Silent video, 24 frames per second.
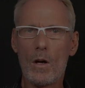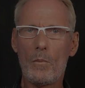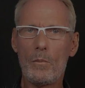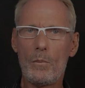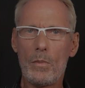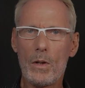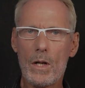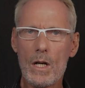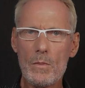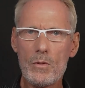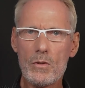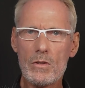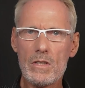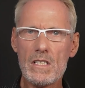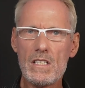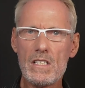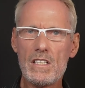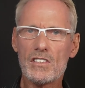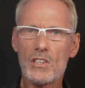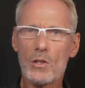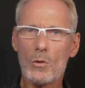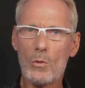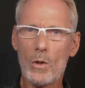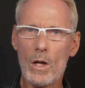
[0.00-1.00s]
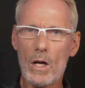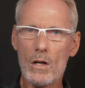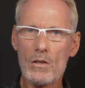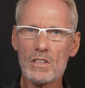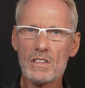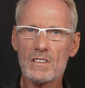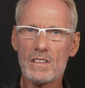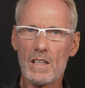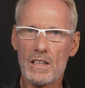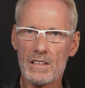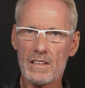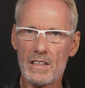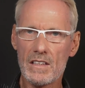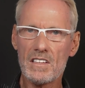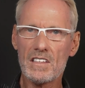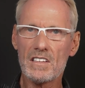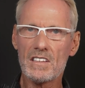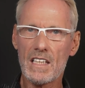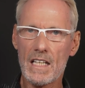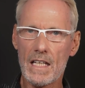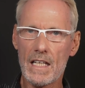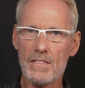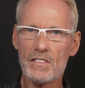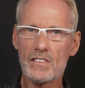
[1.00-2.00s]
Berberine is a well-studied
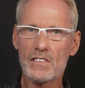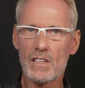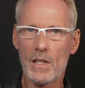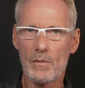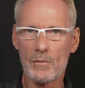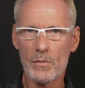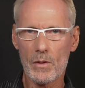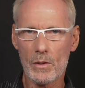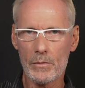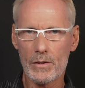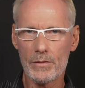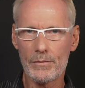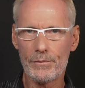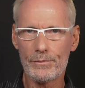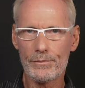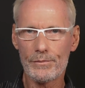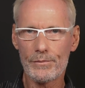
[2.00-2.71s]
safe supplement.